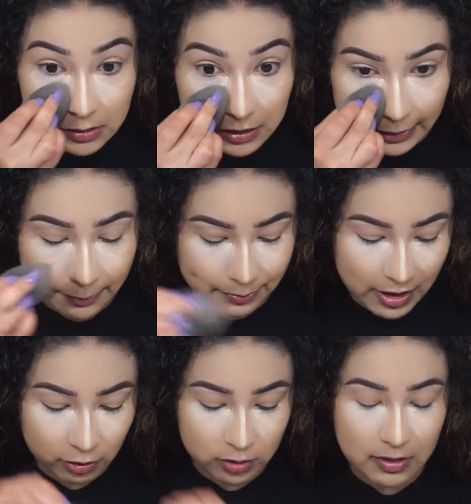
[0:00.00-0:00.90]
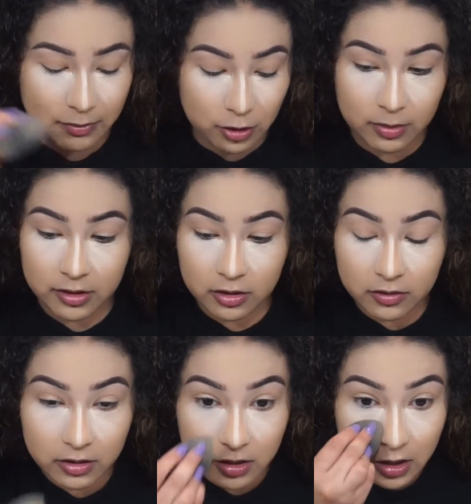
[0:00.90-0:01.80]
like pounce my beauty blender on
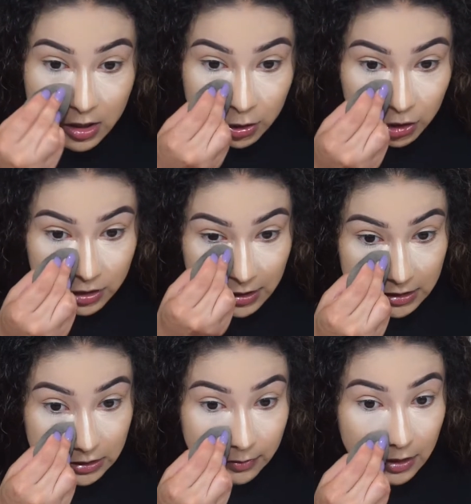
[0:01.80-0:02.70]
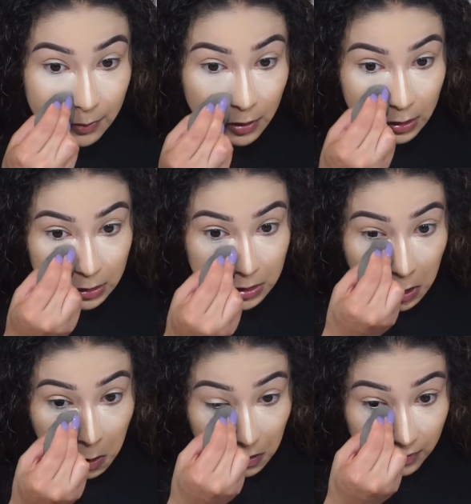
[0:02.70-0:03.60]
there just to get some of that product
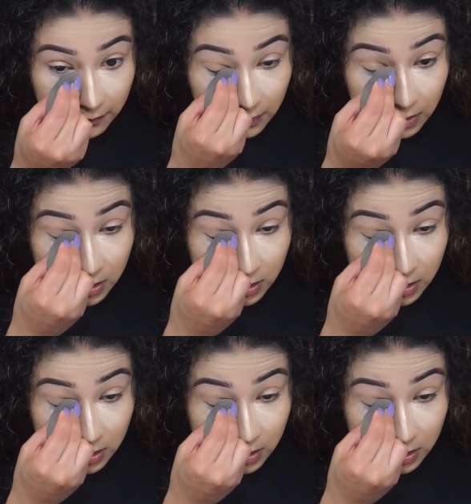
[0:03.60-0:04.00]
off,